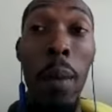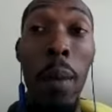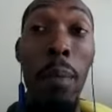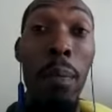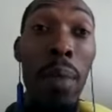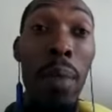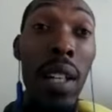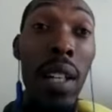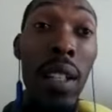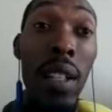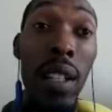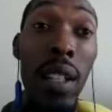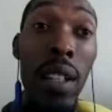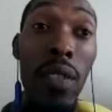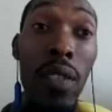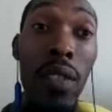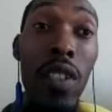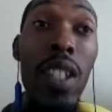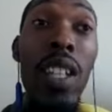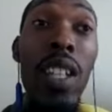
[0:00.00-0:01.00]
But
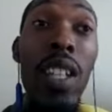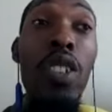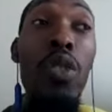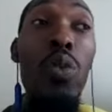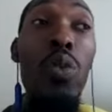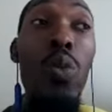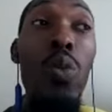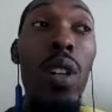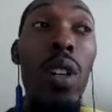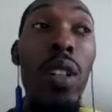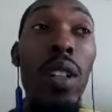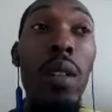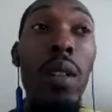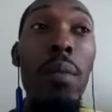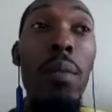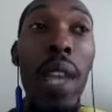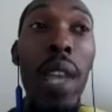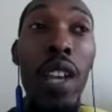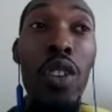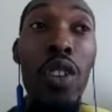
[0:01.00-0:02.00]
for each one,
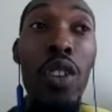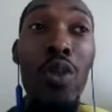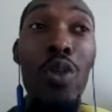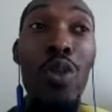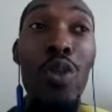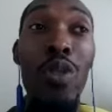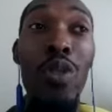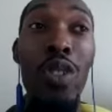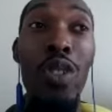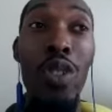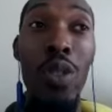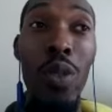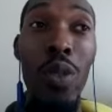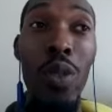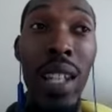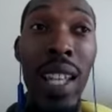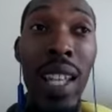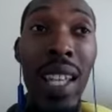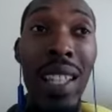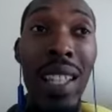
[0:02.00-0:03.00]
make sure you do
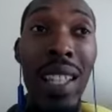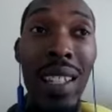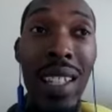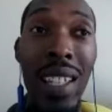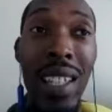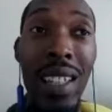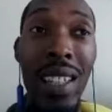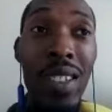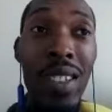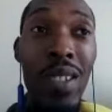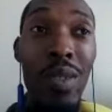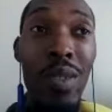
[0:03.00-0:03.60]
it at least,